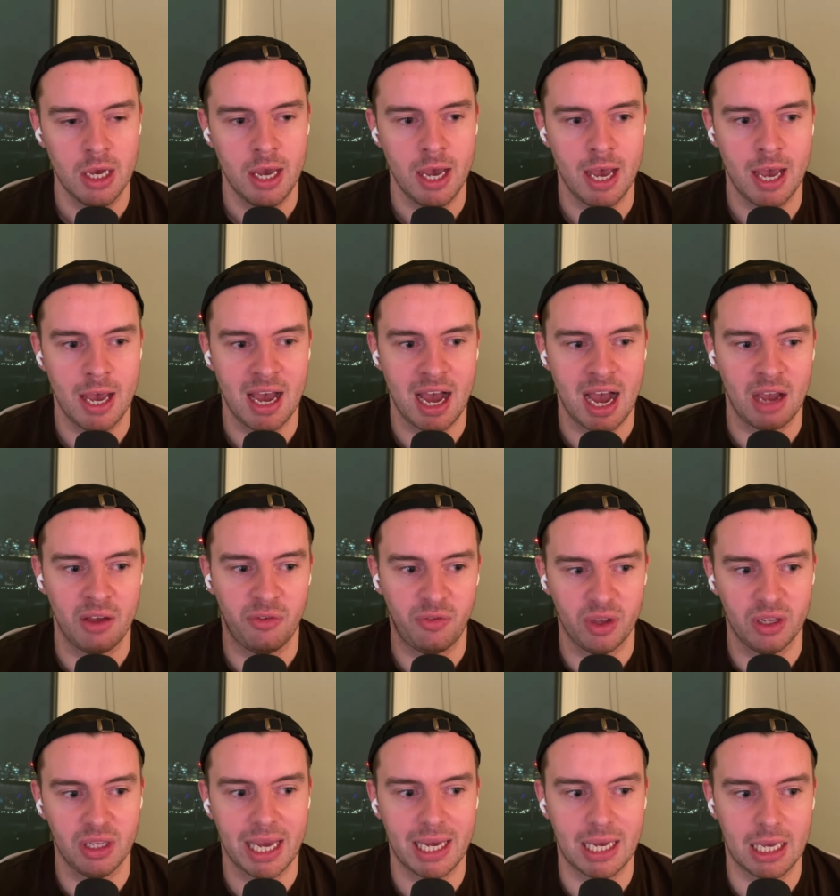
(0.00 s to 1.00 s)
uh, I
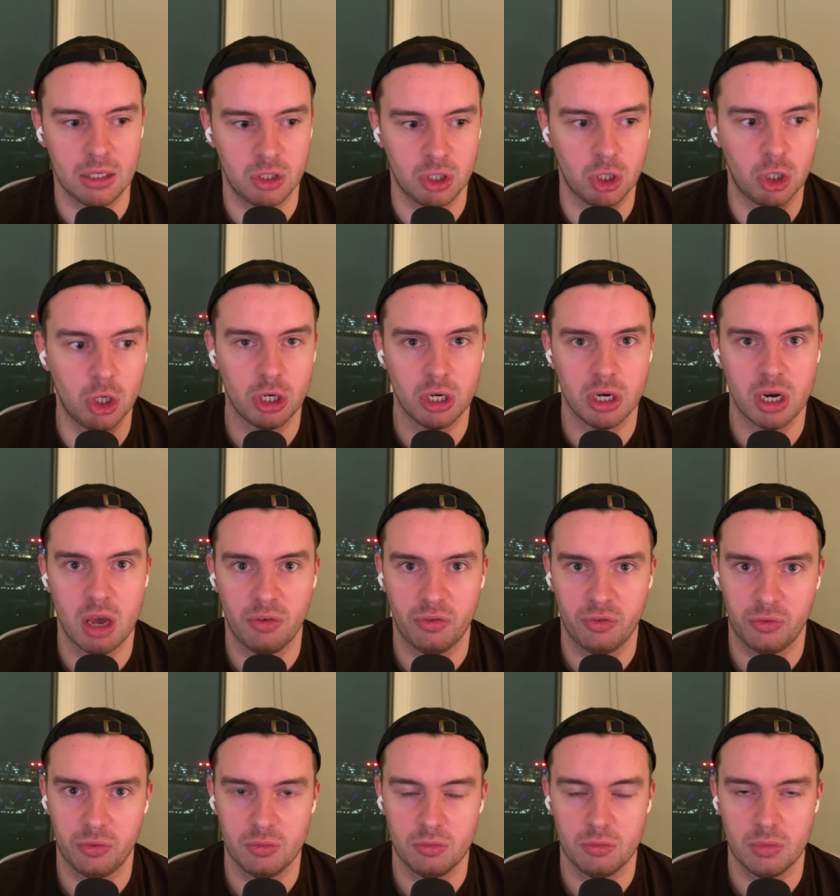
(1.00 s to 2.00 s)
feel like it's a good
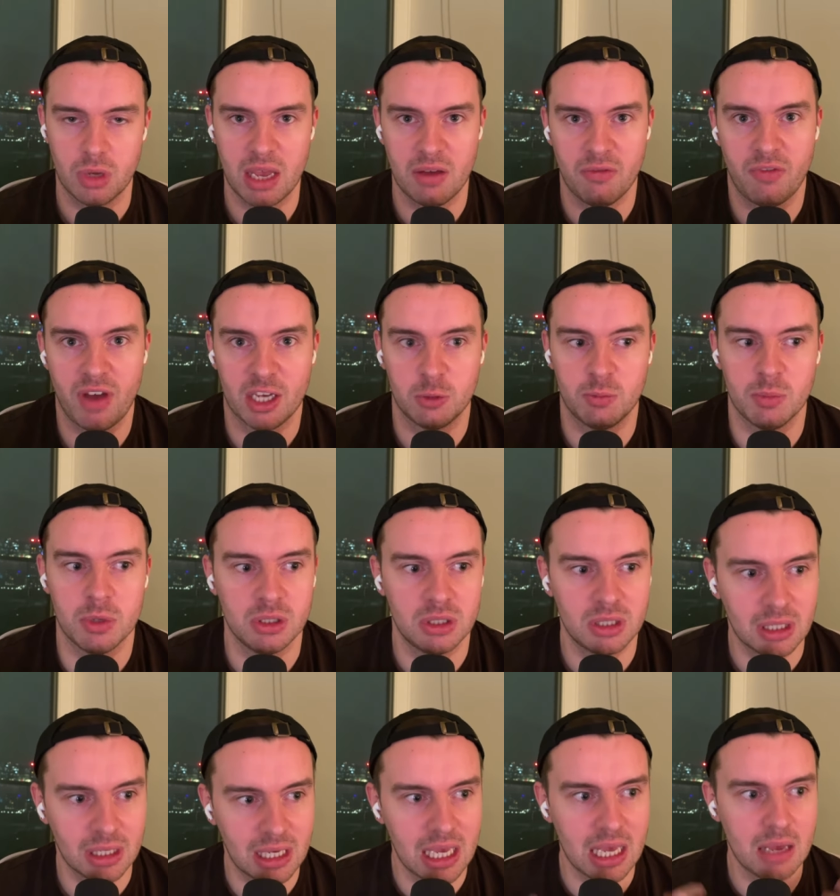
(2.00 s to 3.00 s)
enough investment
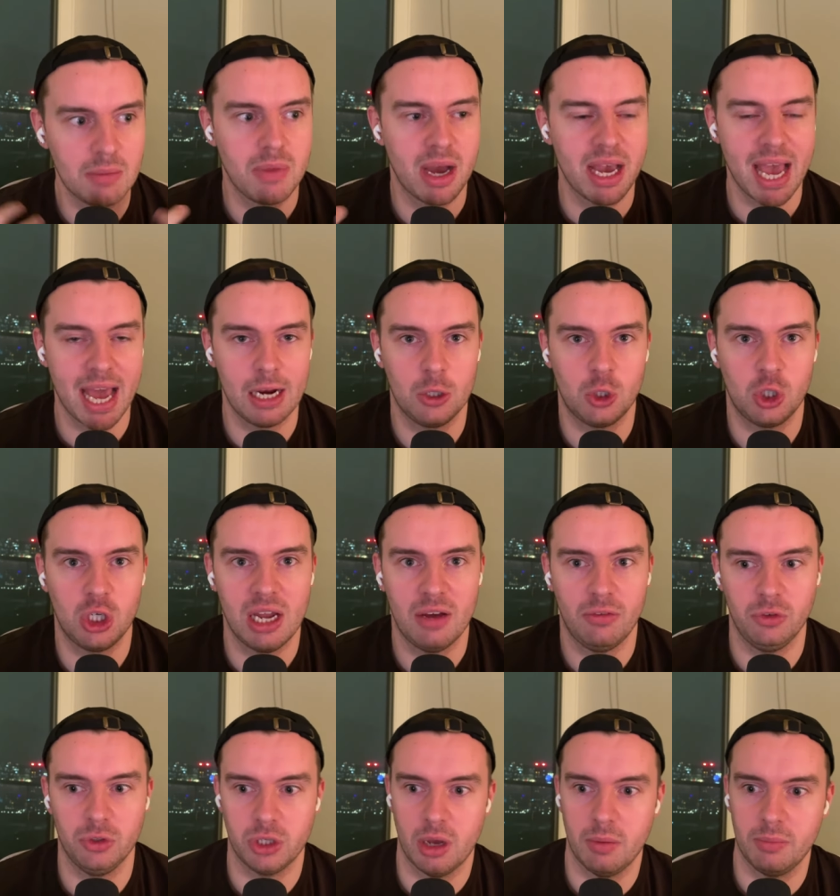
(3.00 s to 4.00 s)
to keep my energy
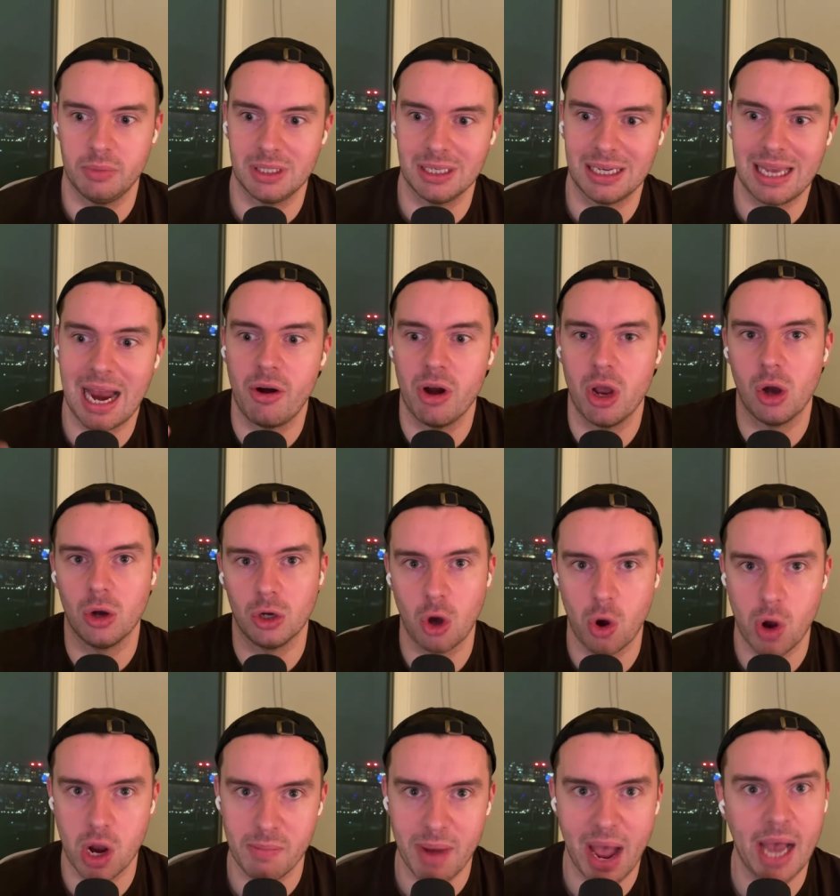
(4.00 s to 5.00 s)
levels up to carry on
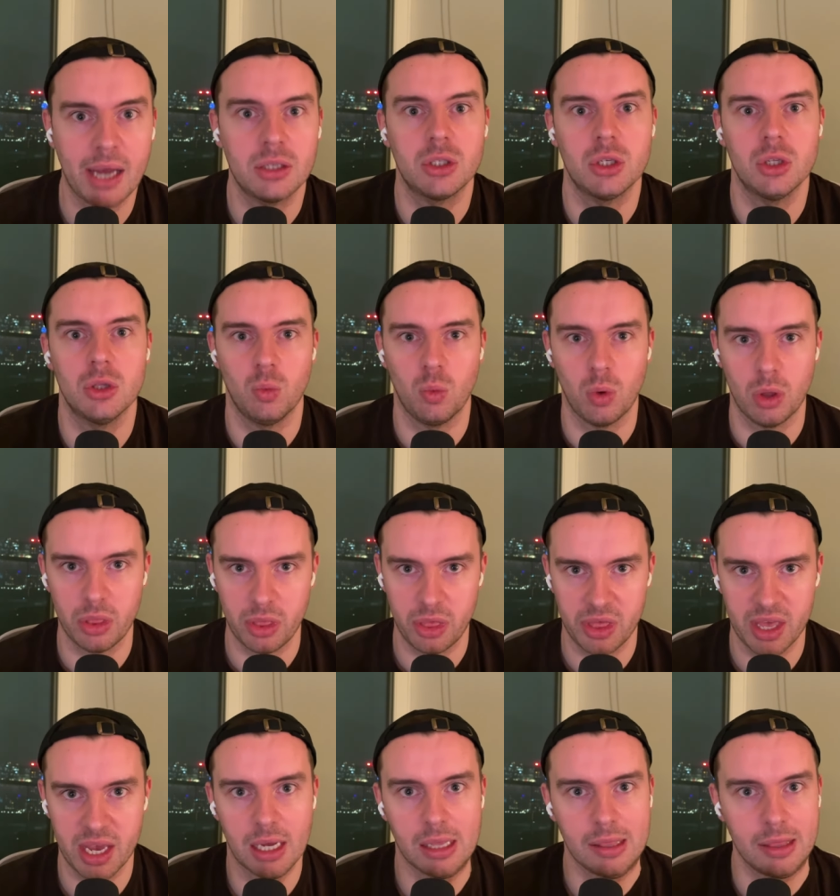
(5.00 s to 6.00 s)
going back to the one
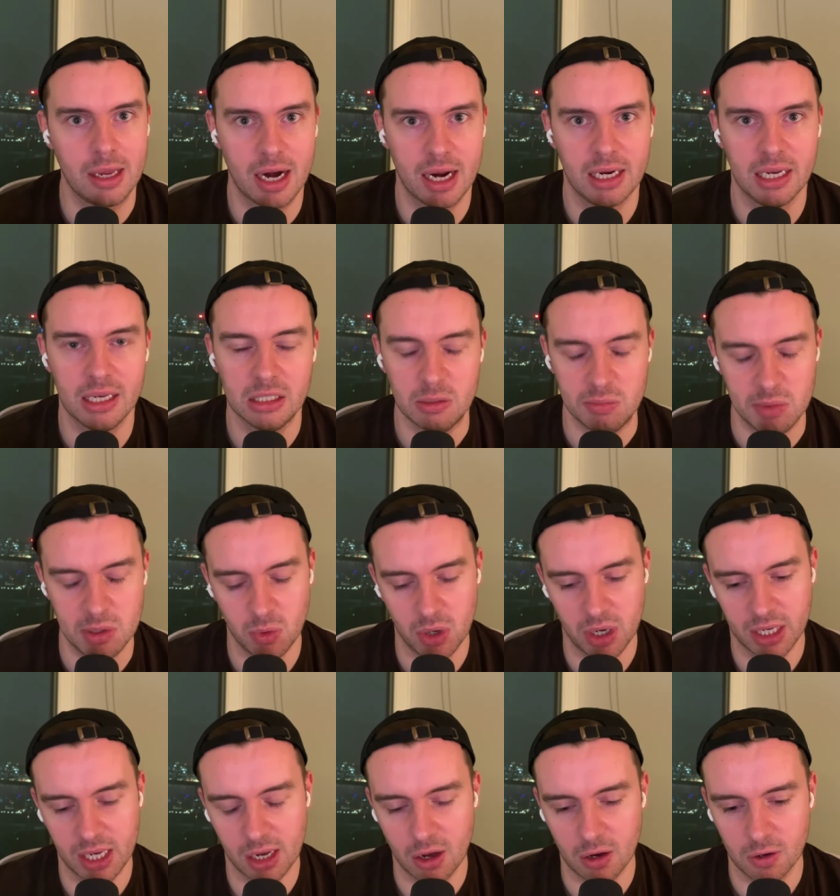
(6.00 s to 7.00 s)
thing that I need to be
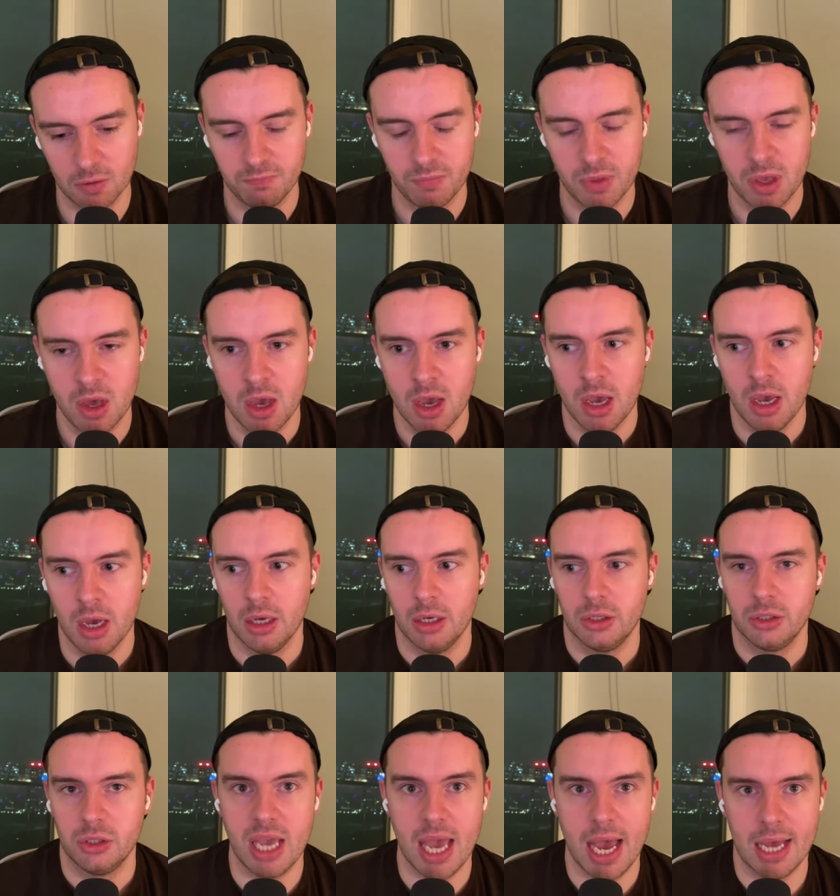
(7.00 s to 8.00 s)
working on.
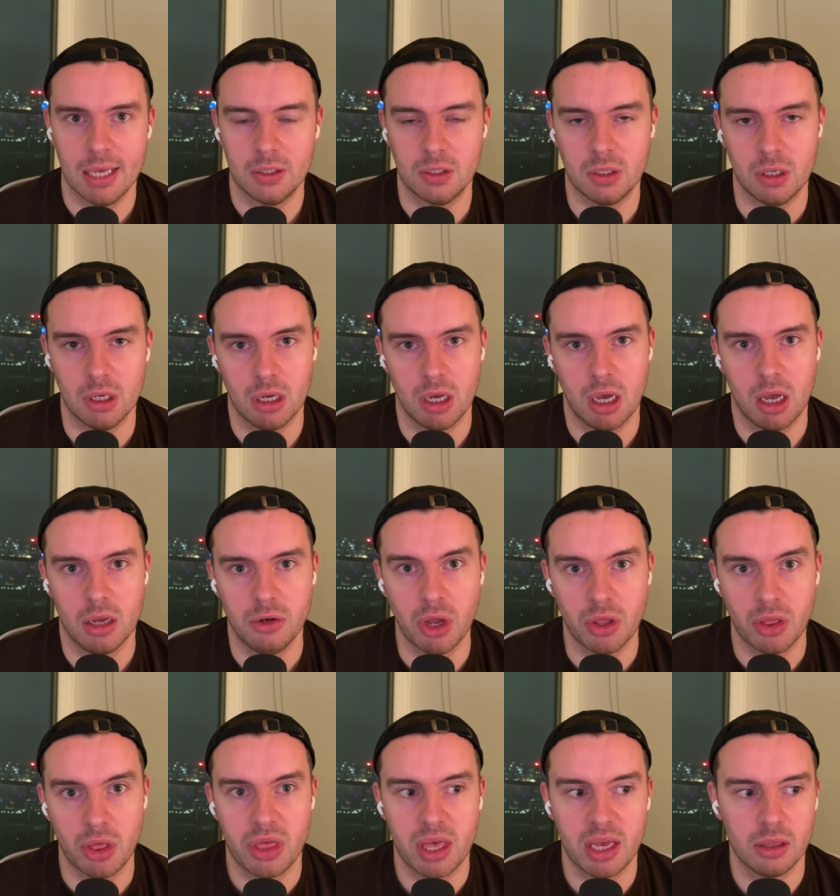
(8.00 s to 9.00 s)
So yeah, it's a, uh,
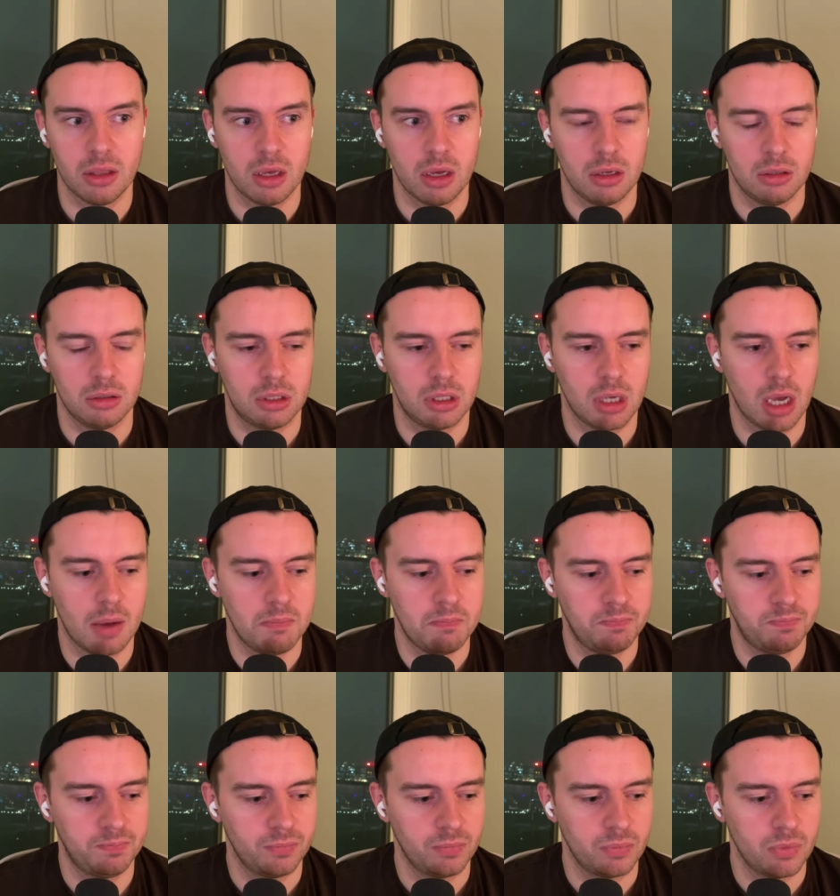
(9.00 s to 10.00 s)
another thing that
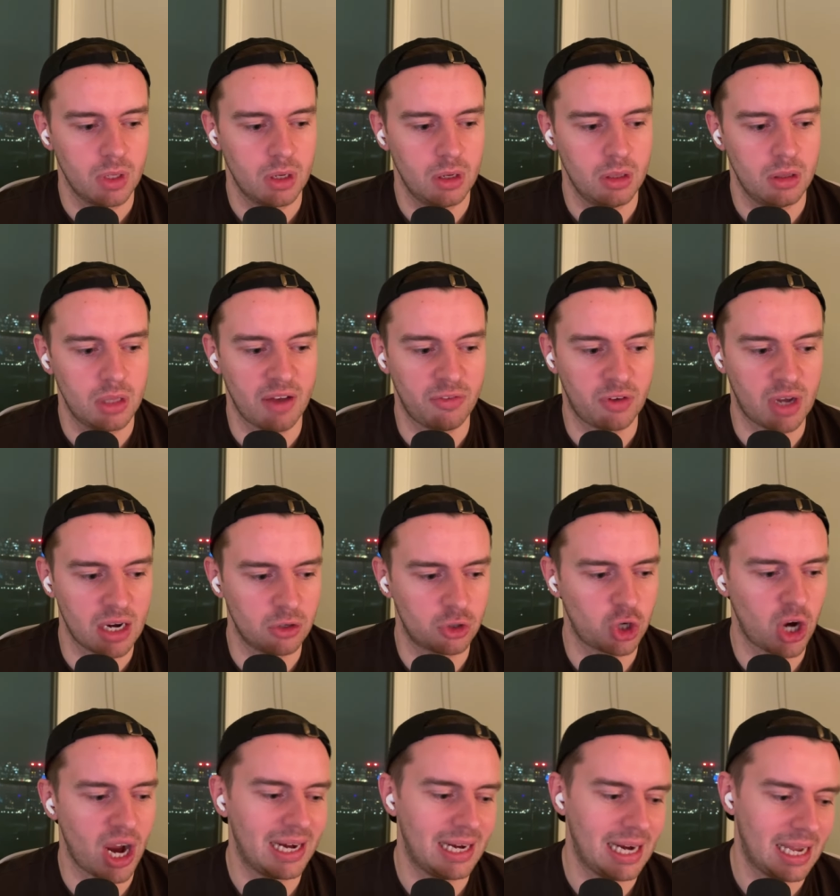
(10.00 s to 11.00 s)
um, that I've kind of
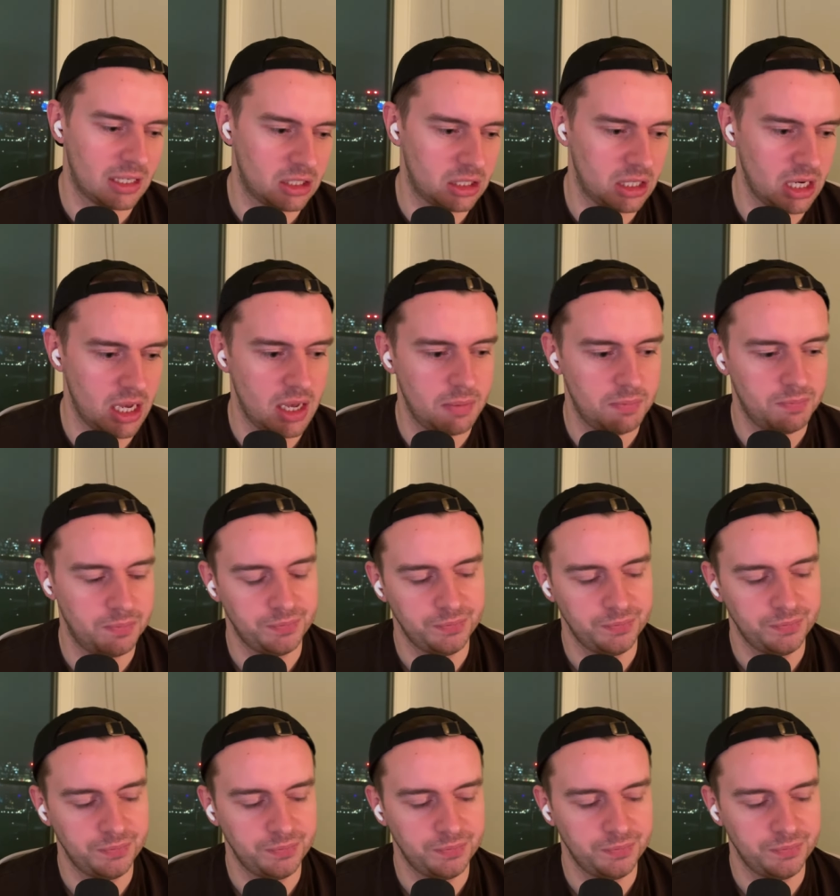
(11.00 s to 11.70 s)
tried last year,